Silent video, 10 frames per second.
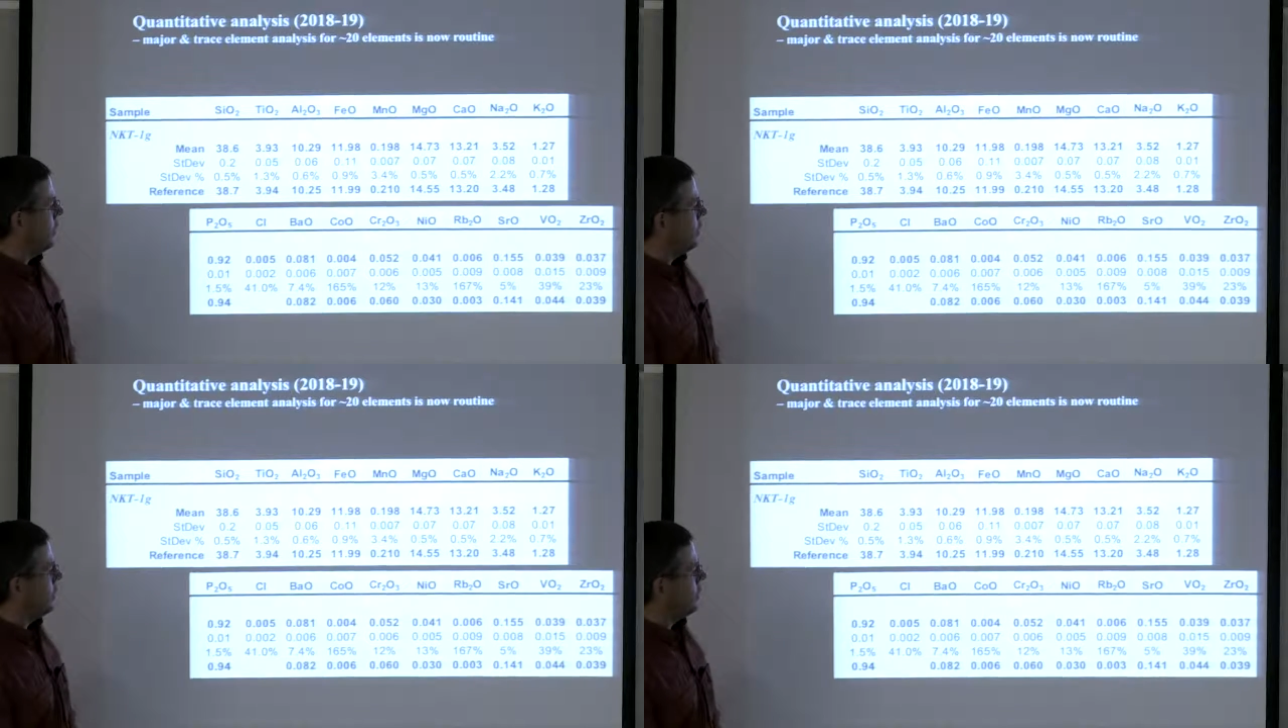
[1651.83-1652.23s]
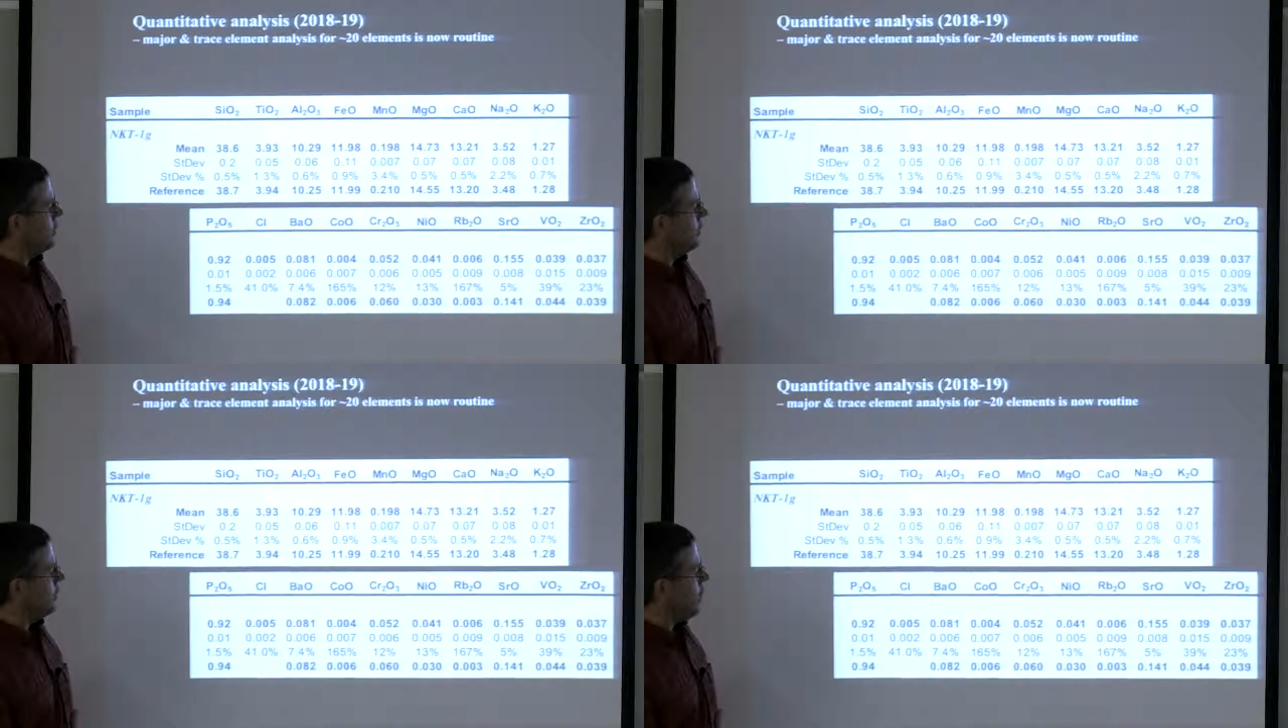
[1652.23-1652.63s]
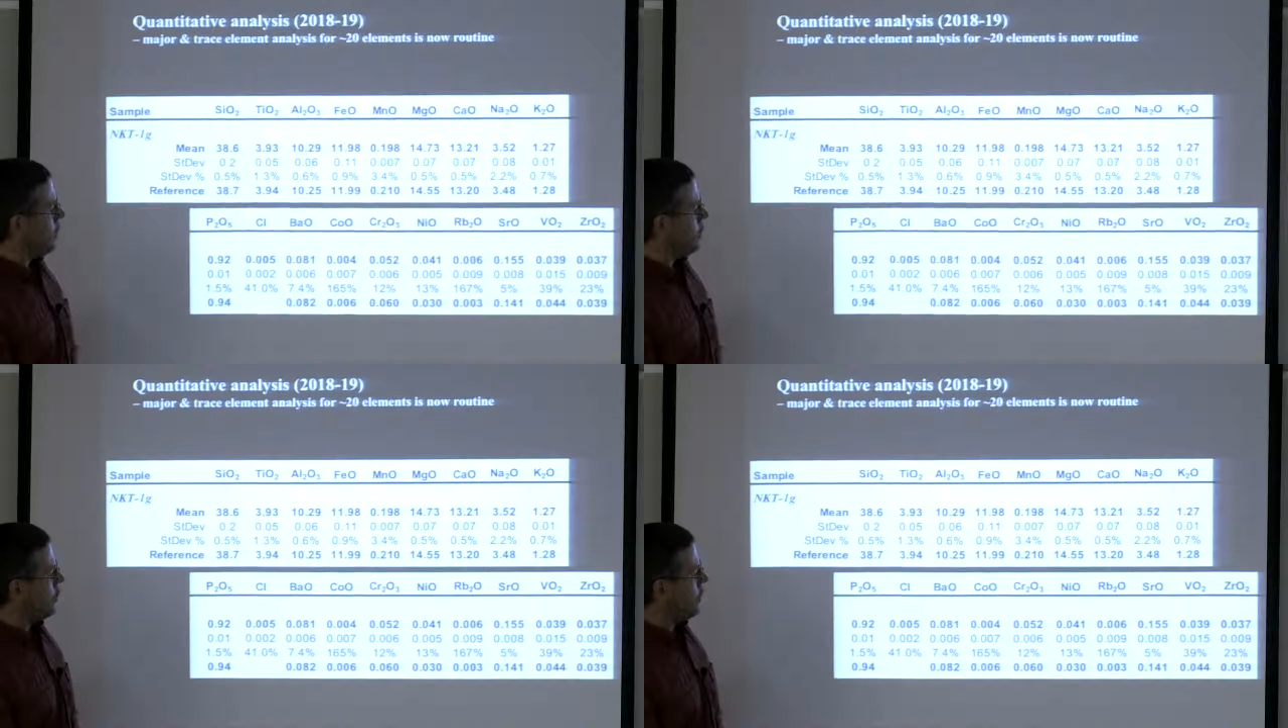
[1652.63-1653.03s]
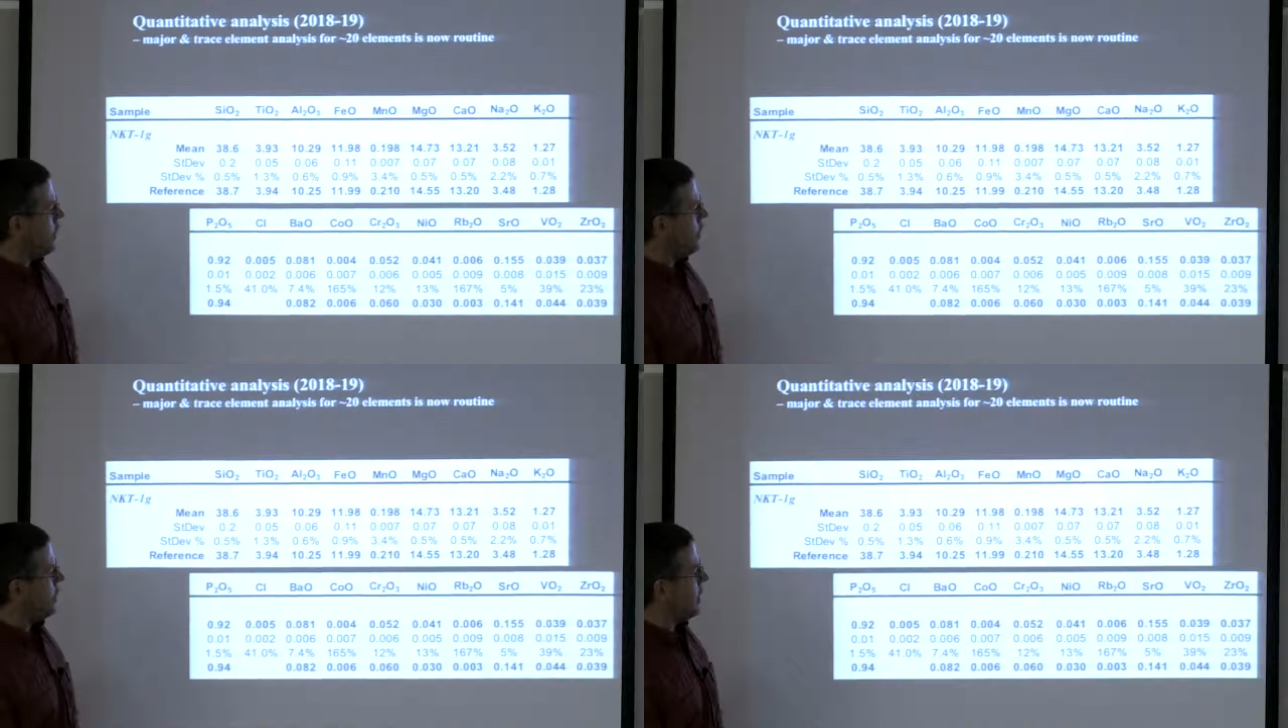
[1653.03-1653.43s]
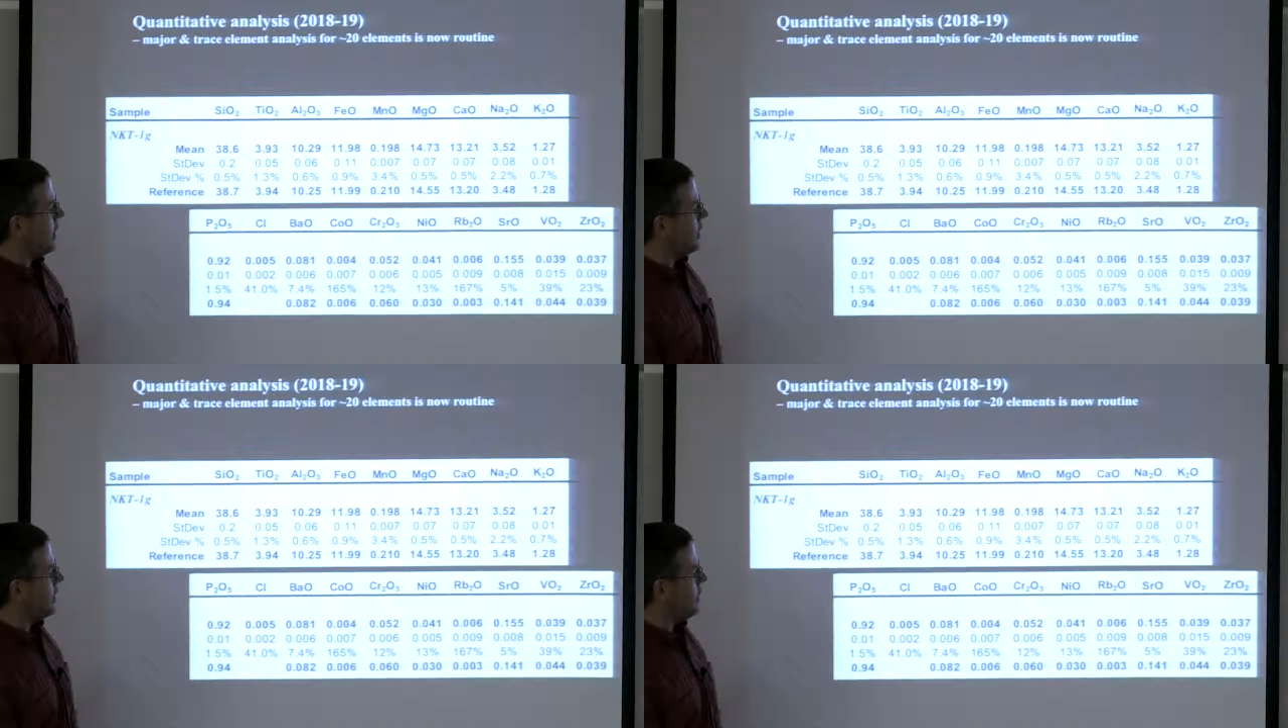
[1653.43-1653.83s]
It's a little harder to get
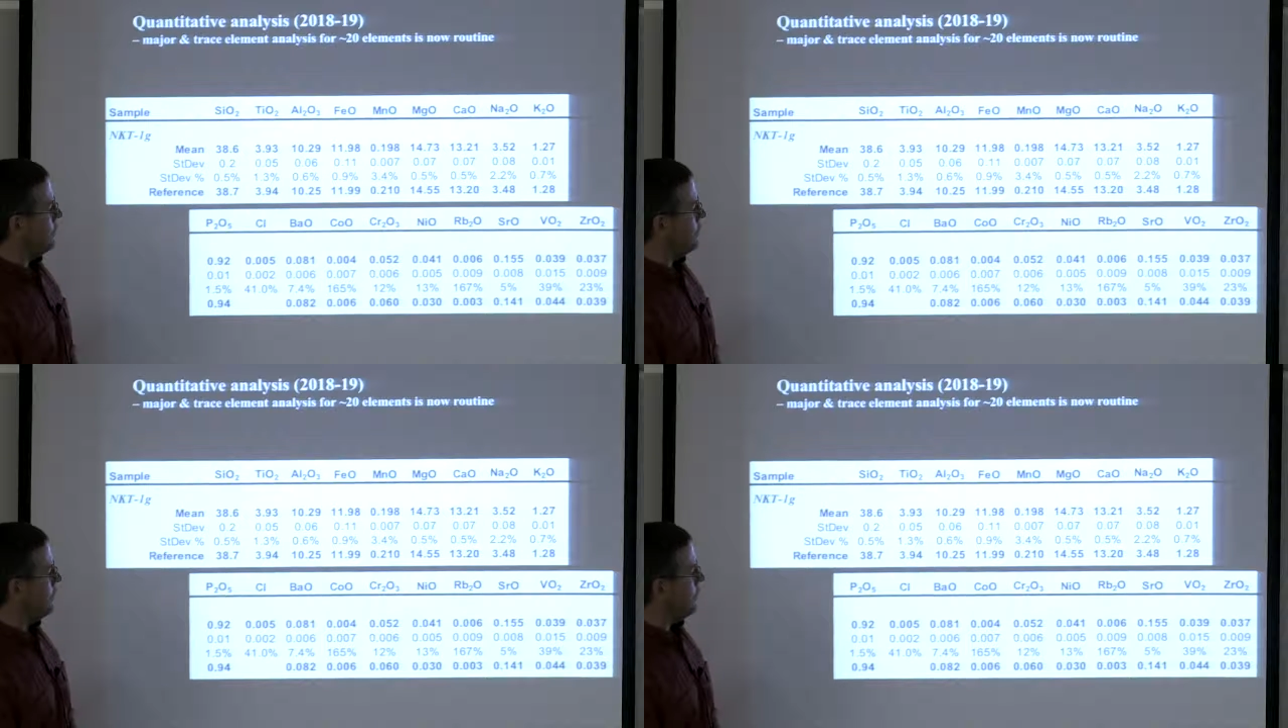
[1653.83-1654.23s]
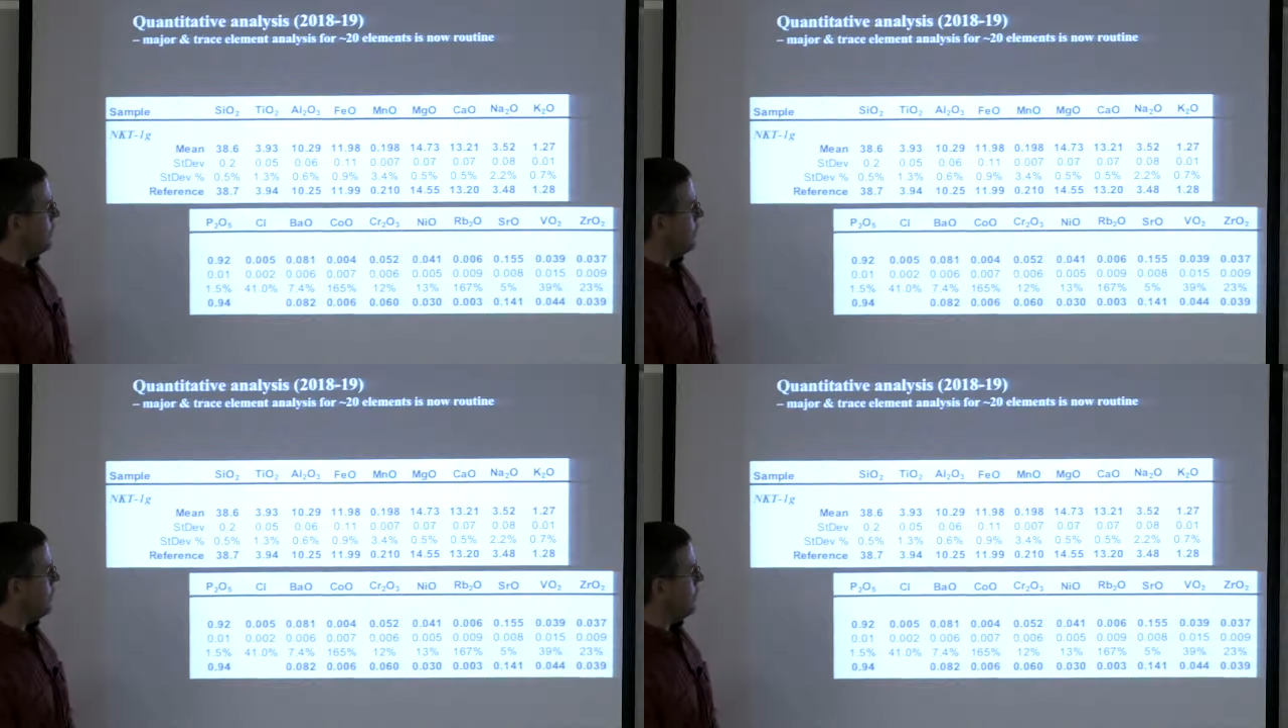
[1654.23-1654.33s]
that level